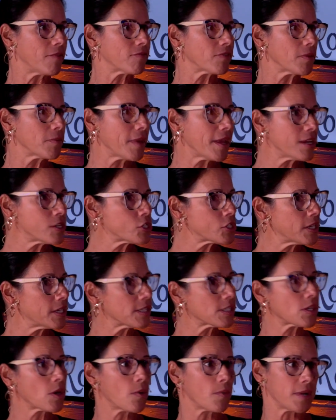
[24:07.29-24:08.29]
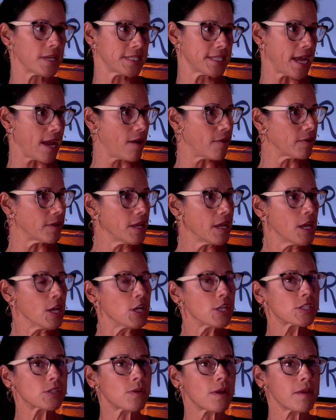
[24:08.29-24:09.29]
inflammation is going down.
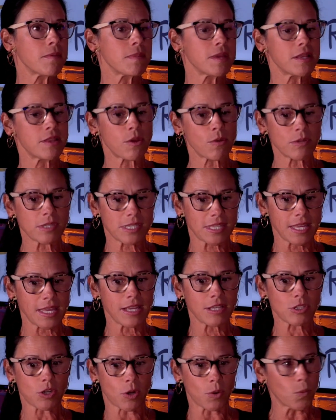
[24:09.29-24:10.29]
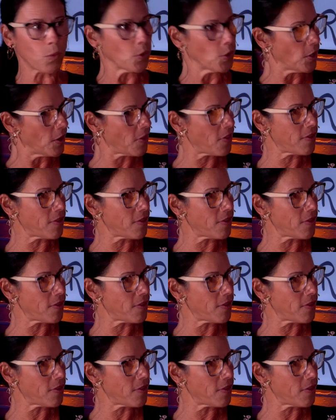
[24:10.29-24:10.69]
So, I mean, those things are worth